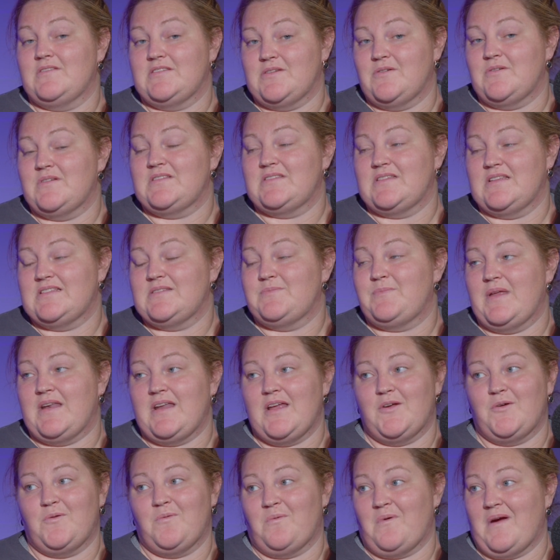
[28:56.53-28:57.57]
So it's it's been
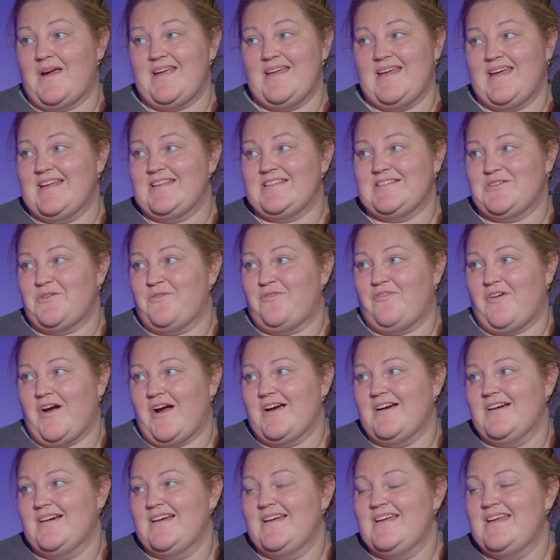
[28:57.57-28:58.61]
a great hit so
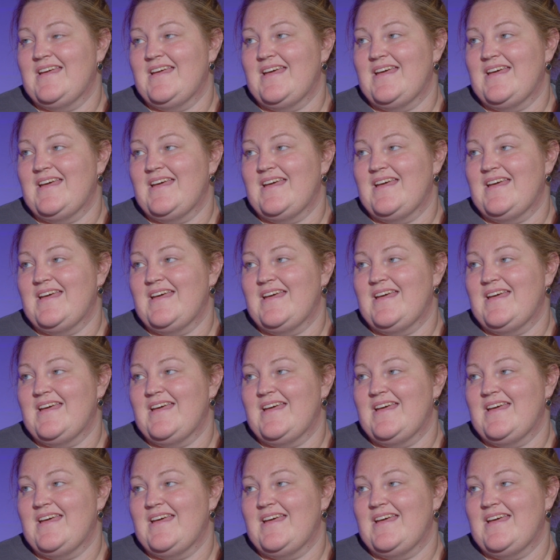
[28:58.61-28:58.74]
far.